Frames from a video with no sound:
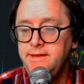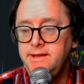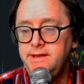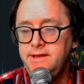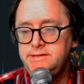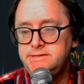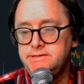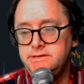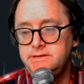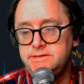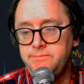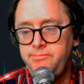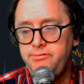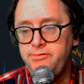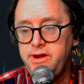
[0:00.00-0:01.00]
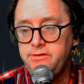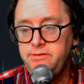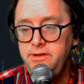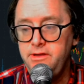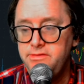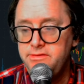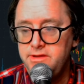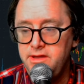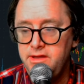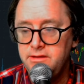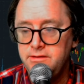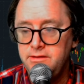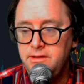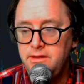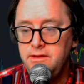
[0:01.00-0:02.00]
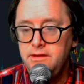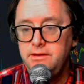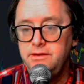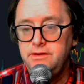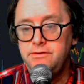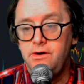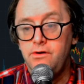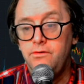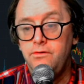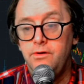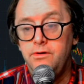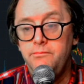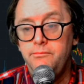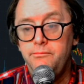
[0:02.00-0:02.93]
It's a prickly thing. You know,